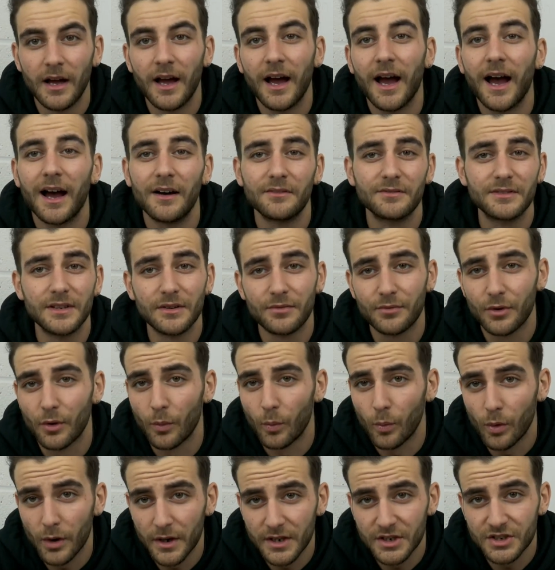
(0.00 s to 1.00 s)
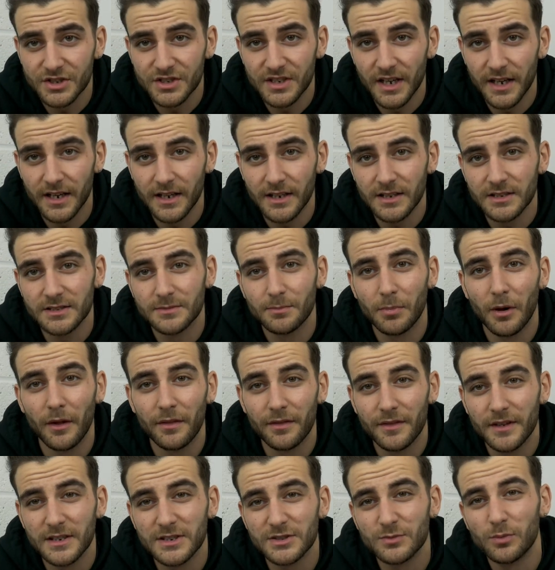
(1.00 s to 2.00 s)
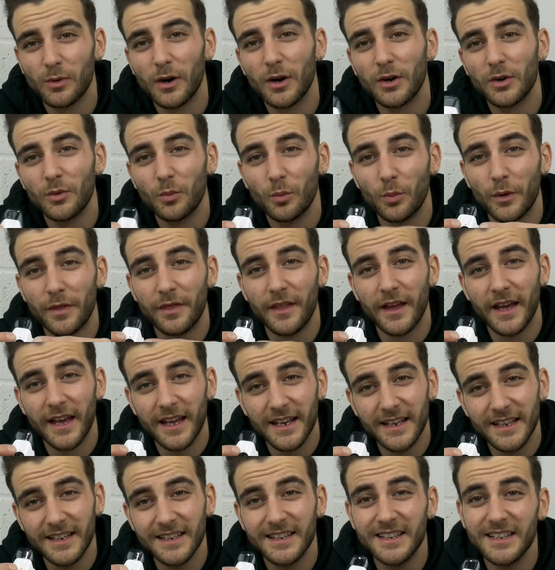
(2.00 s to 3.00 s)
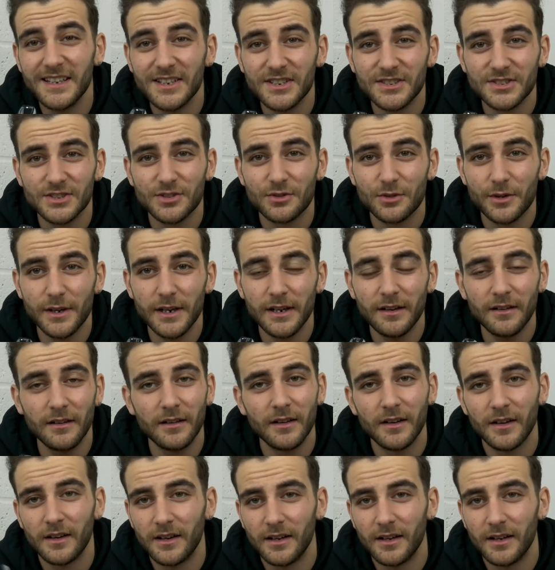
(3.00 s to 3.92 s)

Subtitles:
have different wattage settings, but this one with the LED screen,